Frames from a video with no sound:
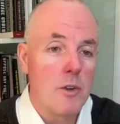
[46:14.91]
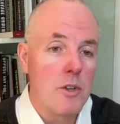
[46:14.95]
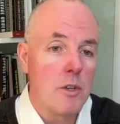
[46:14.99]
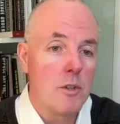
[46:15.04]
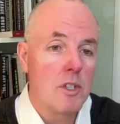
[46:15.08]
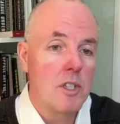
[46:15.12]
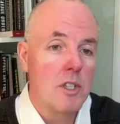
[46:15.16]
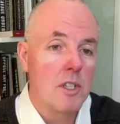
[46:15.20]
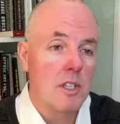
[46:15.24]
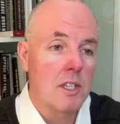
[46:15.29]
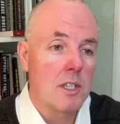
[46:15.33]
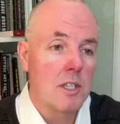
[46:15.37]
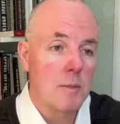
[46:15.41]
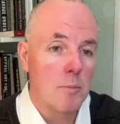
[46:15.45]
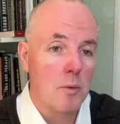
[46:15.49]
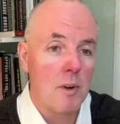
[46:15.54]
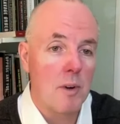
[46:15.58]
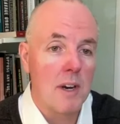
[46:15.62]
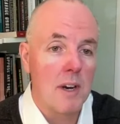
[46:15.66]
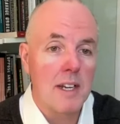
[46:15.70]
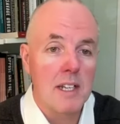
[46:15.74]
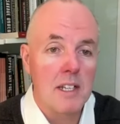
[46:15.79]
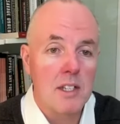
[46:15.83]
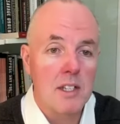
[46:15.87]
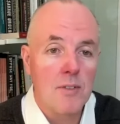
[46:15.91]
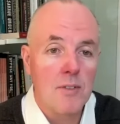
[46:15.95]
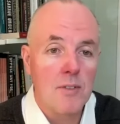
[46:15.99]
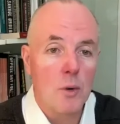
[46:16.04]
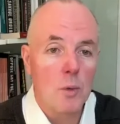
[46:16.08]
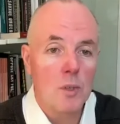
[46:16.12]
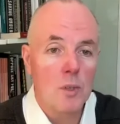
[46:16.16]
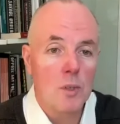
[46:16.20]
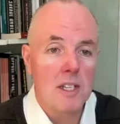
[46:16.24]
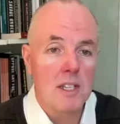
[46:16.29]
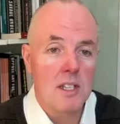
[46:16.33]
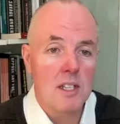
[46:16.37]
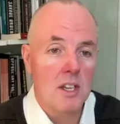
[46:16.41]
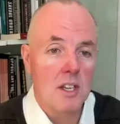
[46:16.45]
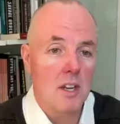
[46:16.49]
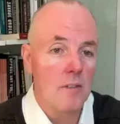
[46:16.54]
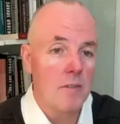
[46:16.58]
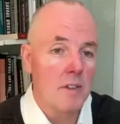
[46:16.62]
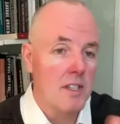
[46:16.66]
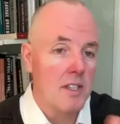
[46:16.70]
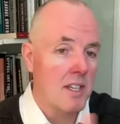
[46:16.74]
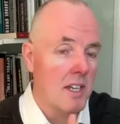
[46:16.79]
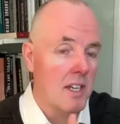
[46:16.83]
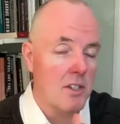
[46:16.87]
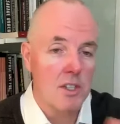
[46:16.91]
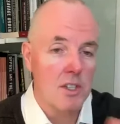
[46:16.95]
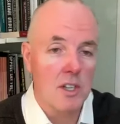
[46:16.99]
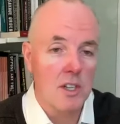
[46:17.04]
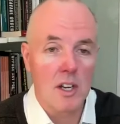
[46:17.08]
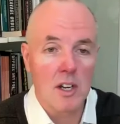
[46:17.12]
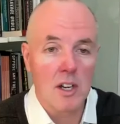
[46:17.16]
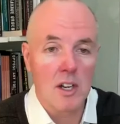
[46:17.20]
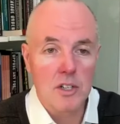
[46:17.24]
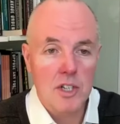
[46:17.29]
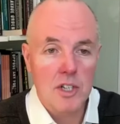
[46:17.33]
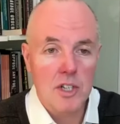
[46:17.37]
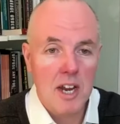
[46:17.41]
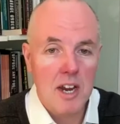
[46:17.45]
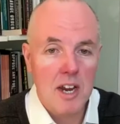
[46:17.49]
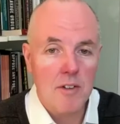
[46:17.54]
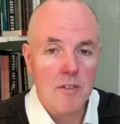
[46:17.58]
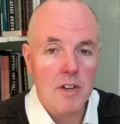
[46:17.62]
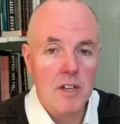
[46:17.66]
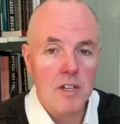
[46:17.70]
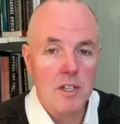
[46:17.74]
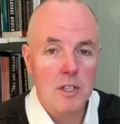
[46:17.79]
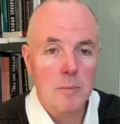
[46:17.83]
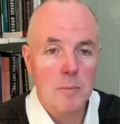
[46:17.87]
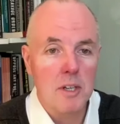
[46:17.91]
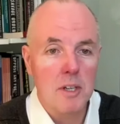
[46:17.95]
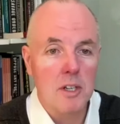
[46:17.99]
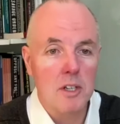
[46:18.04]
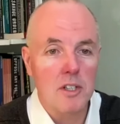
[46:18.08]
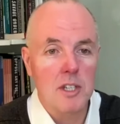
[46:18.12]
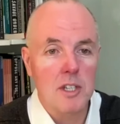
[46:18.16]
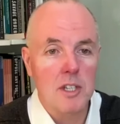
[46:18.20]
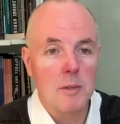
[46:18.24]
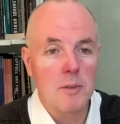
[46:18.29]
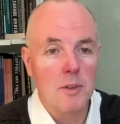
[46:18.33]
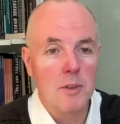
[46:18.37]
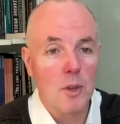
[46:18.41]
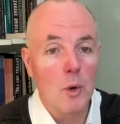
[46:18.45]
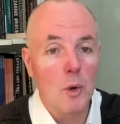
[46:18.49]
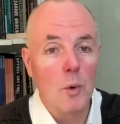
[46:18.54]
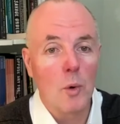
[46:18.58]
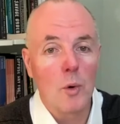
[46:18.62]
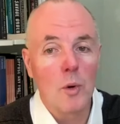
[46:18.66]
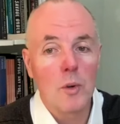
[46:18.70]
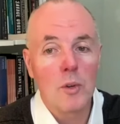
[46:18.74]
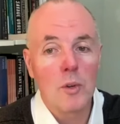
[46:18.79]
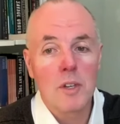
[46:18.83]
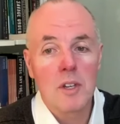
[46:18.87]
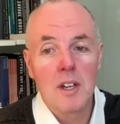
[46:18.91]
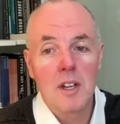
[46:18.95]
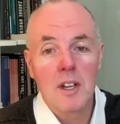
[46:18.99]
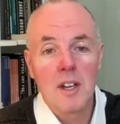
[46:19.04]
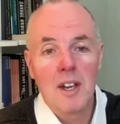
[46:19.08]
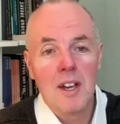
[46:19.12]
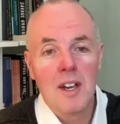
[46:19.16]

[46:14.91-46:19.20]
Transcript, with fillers: used to spread its forces over such large areas because it thought